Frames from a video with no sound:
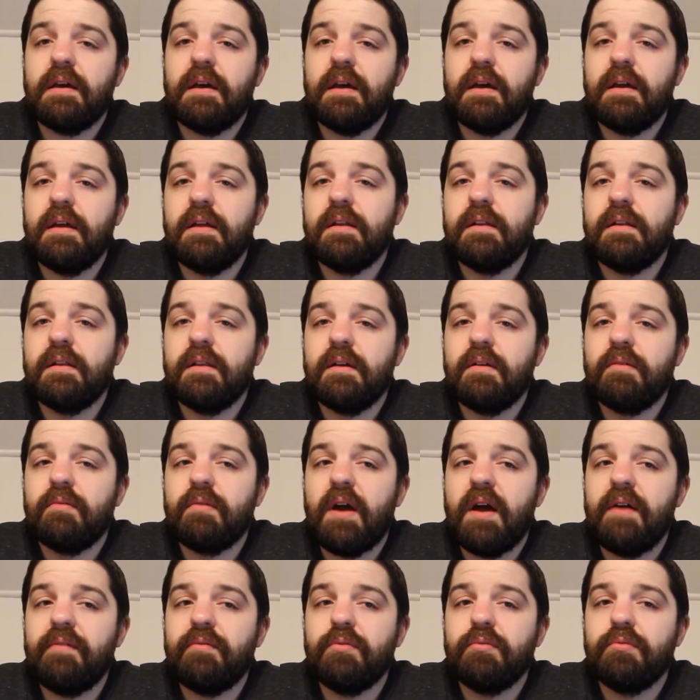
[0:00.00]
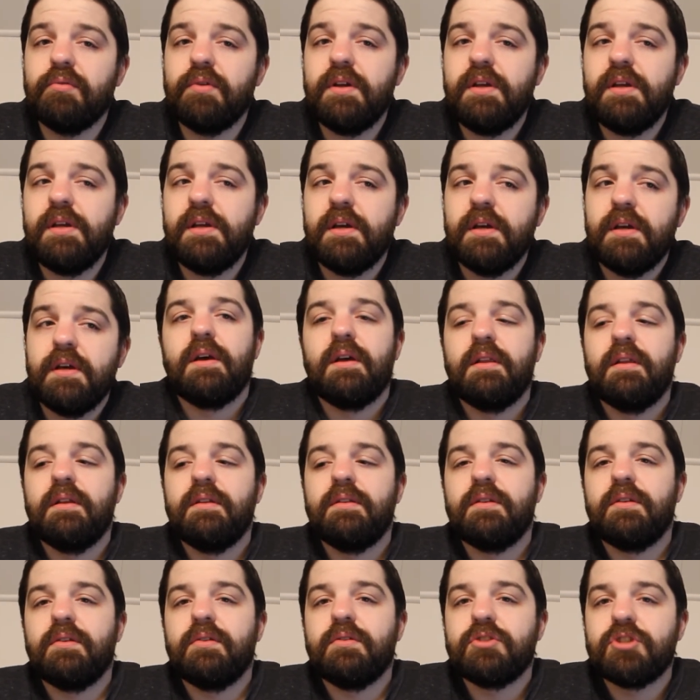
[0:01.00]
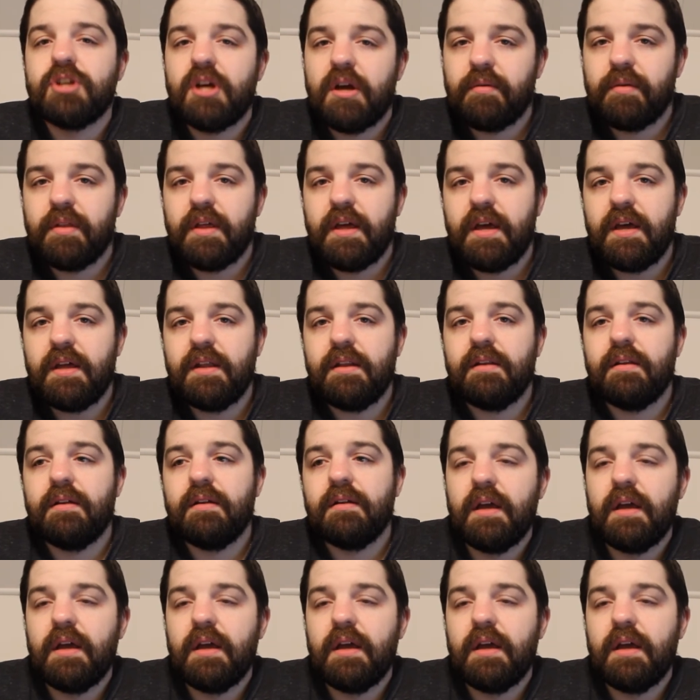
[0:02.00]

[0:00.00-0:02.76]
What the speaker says: and their rivalry, and they did a good job of that.